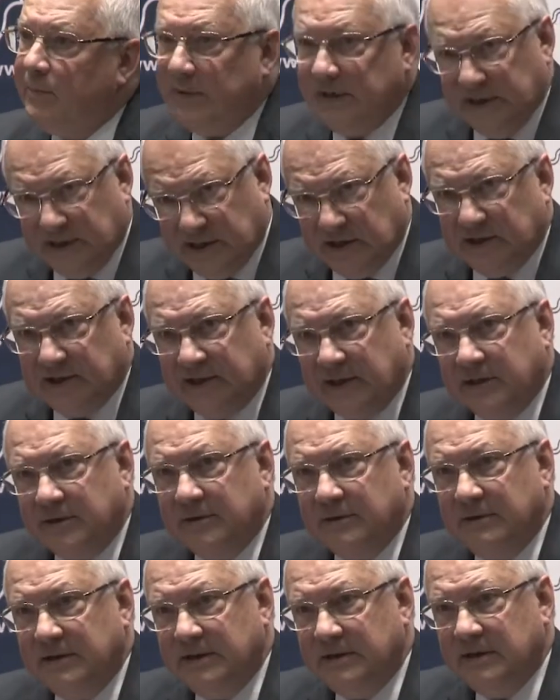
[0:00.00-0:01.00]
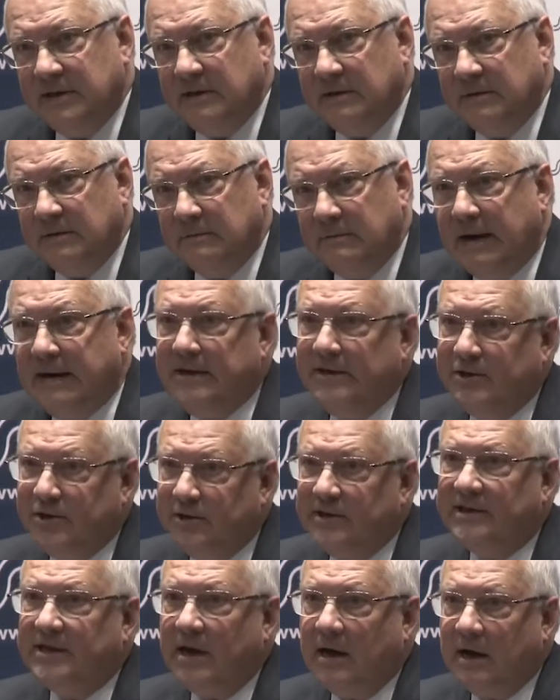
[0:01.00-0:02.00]
peace and security.
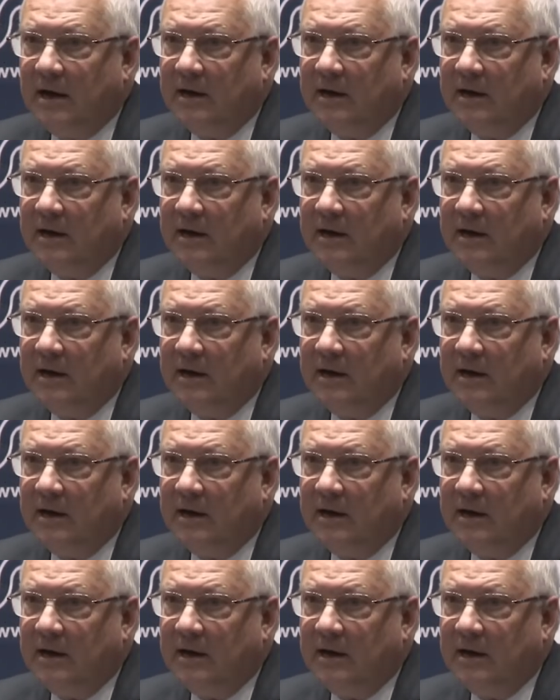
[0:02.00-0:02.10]
Religions